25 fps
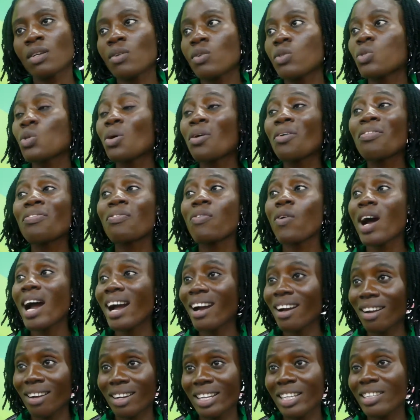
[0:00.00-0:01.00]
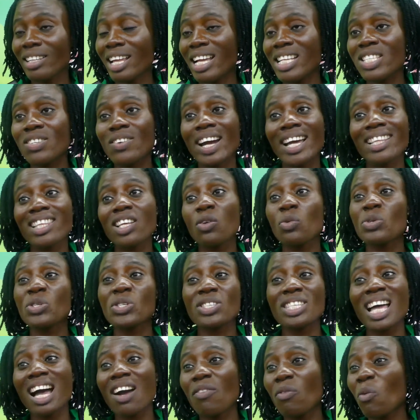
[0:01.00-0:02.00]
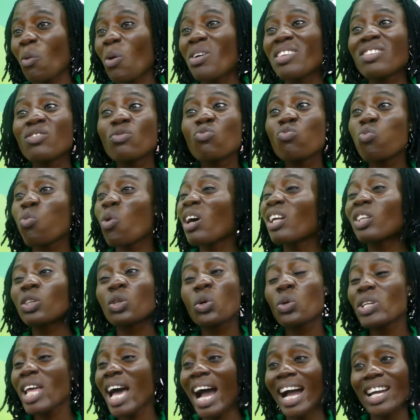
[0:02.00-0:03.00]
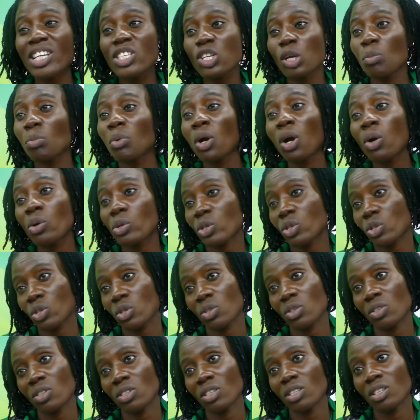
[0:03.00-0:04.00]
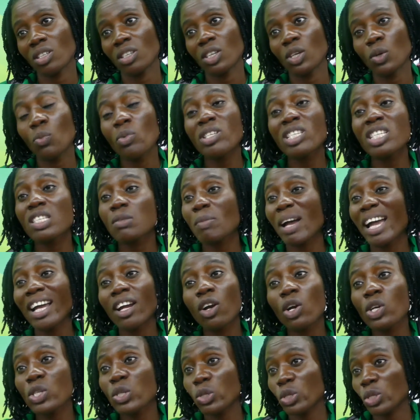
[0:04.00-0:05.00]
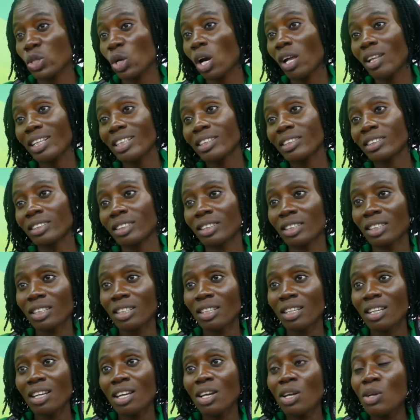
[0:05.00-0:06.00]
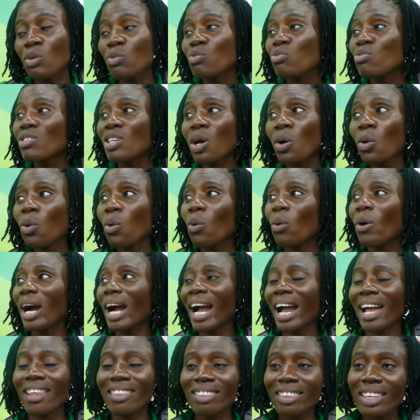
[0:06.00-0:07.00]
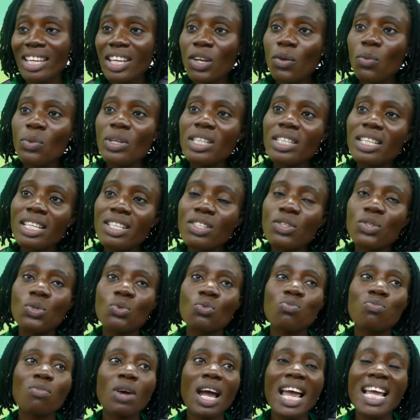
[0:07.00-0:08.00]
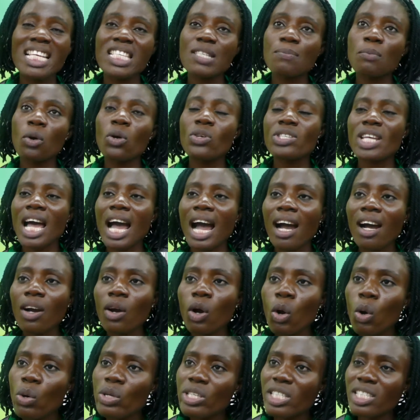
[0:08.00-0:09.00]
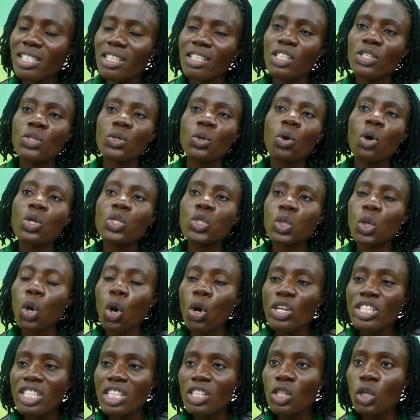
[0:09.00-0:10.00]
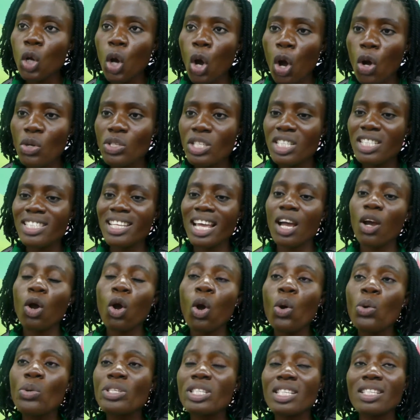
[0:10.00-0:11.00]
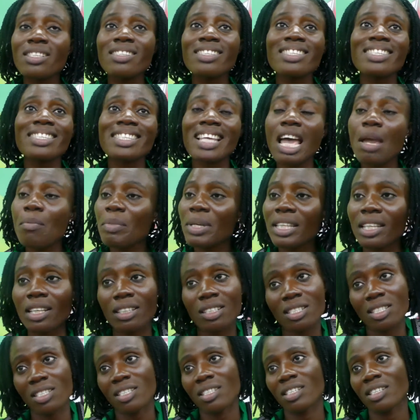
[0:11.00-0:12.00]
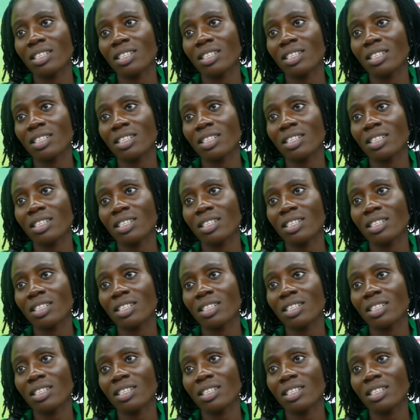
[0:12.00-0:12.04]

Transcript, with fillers: So far in Nigeria, I think we just have one, one good high jump coach, which is my coach, Coach Kala. So I think we need to expose our coaches. They need to go to coaching courses and coaching seminars.